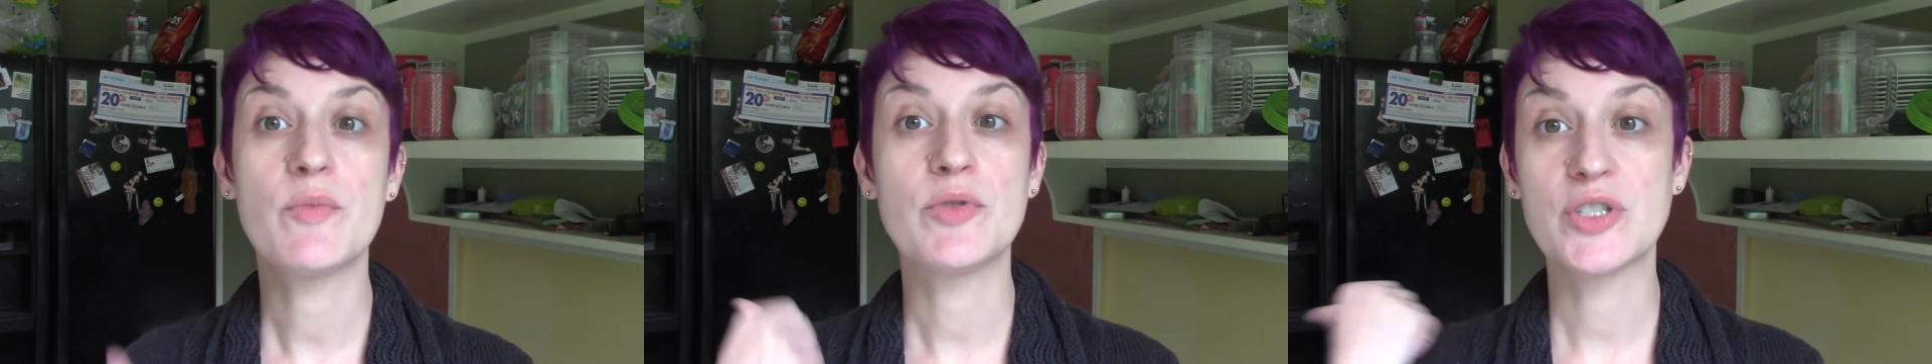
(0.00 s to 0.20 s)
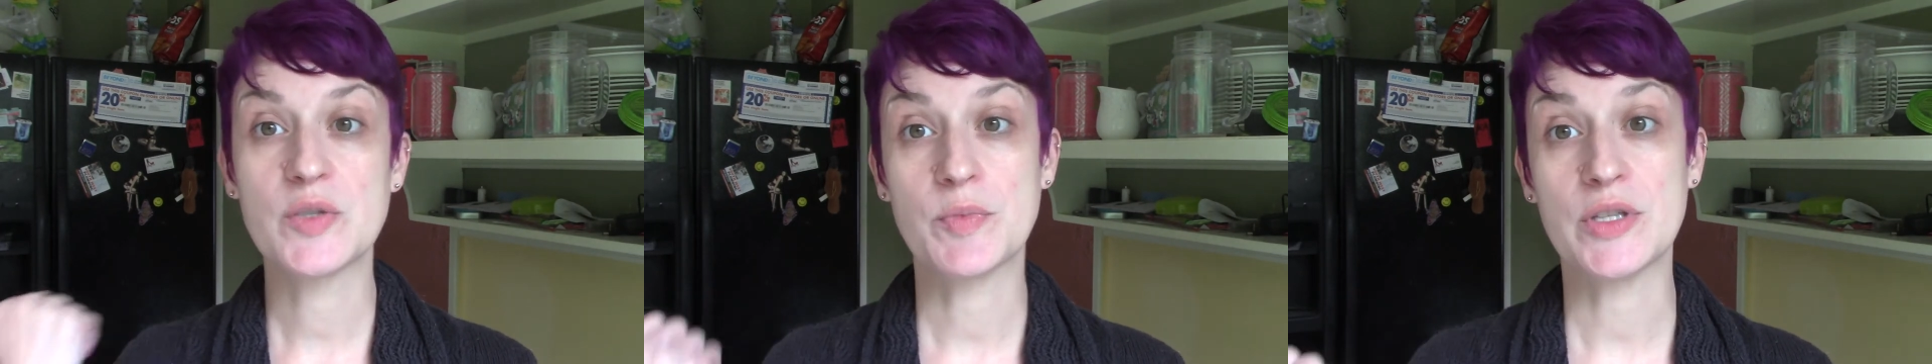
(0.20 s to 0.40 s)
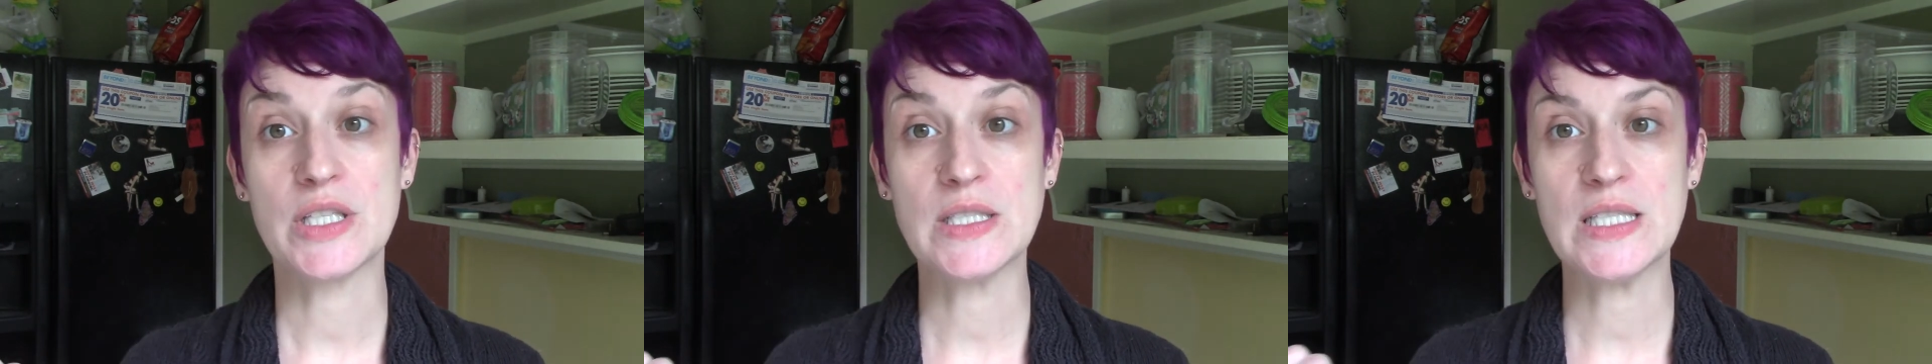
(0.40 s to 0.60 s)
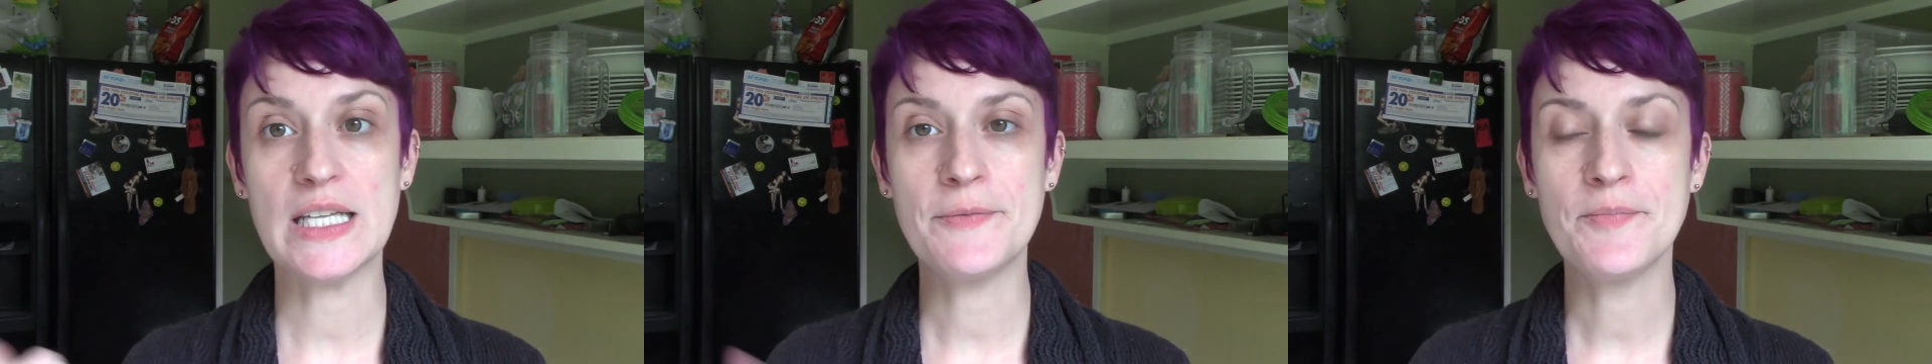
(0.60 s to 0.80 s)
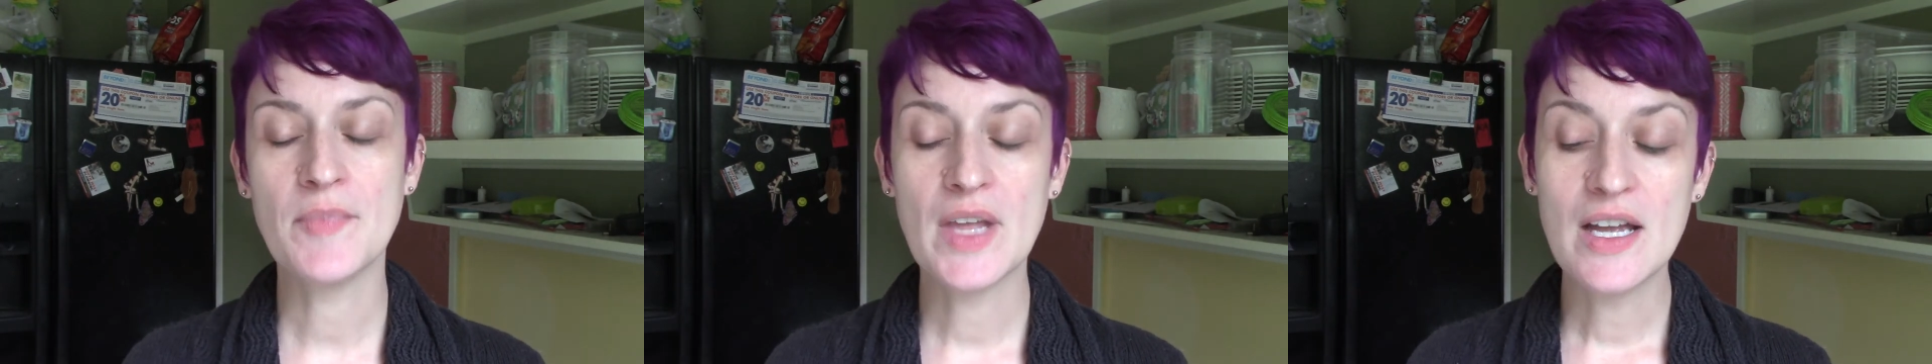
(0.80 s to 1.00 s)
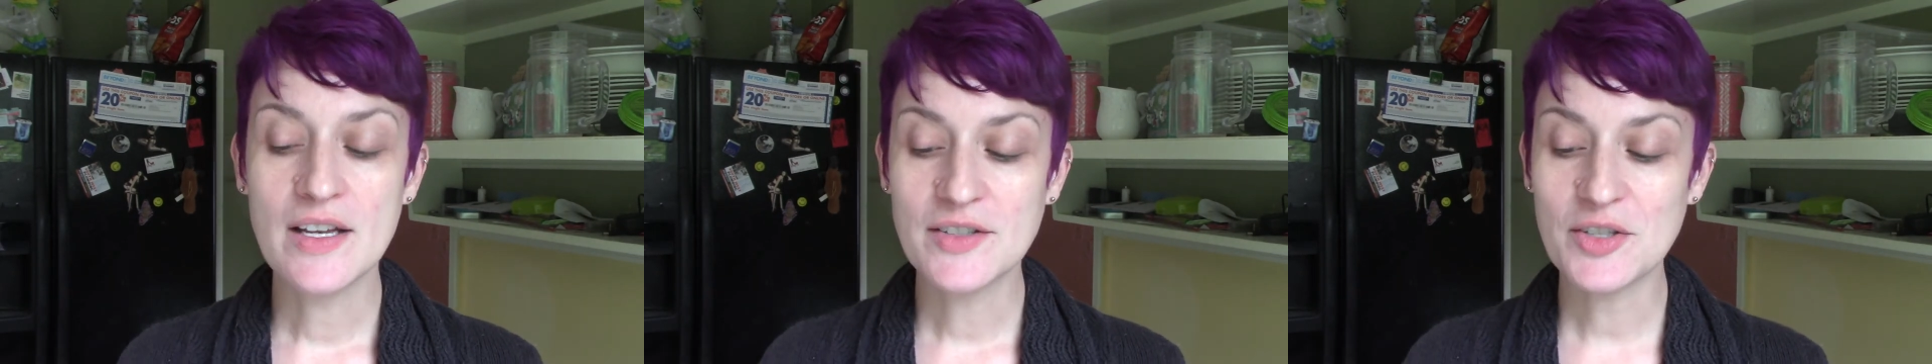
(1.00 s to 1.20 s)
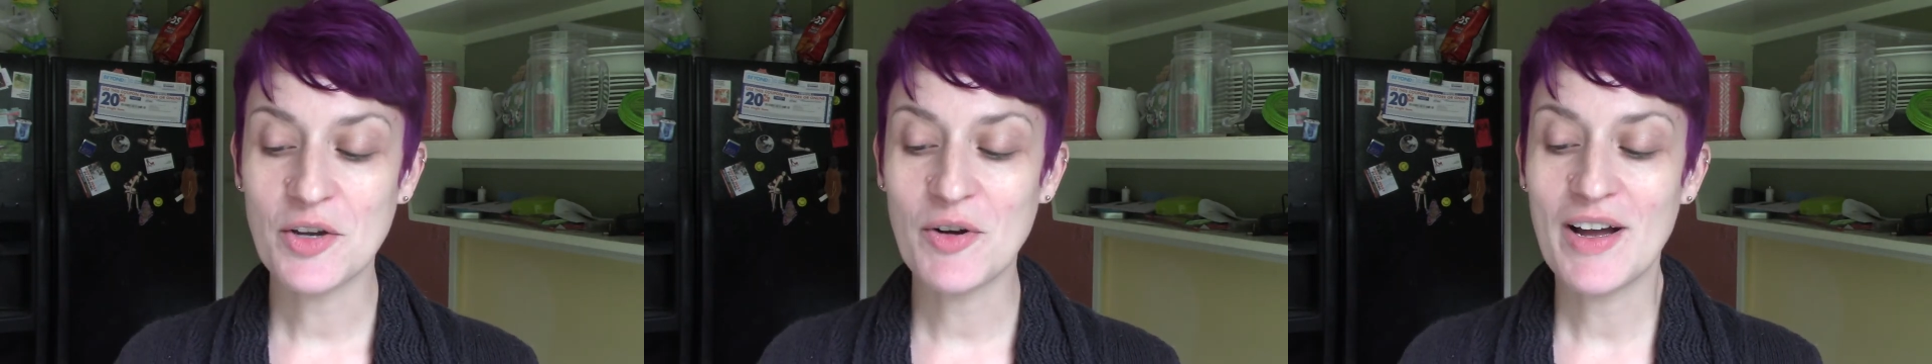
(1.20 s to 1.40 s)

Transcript: we'll just put this in. So